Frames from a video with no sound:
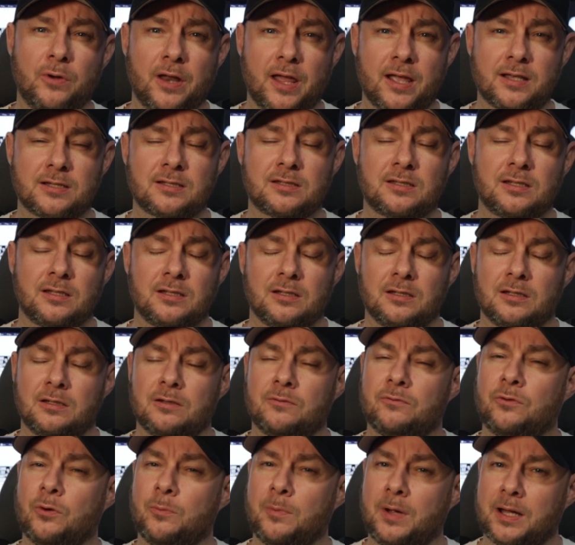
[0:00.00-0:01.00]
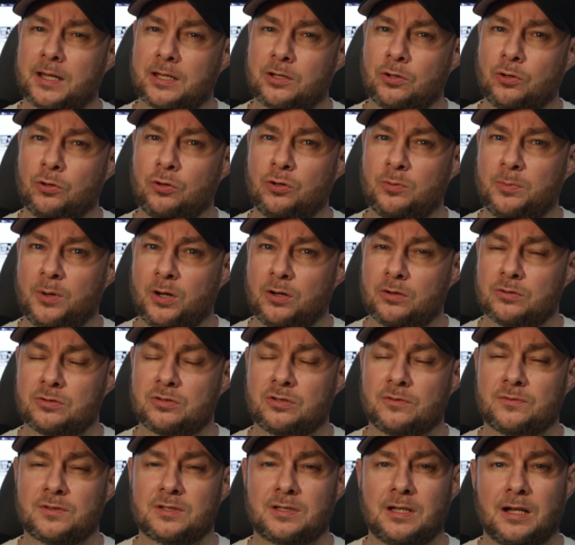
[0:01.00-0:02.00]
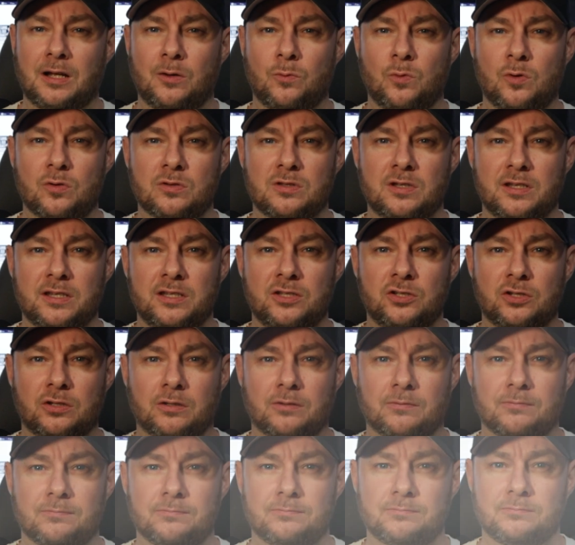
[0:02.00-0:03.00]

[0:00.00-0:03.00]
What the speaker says: next for my core box of Star Wars Legion.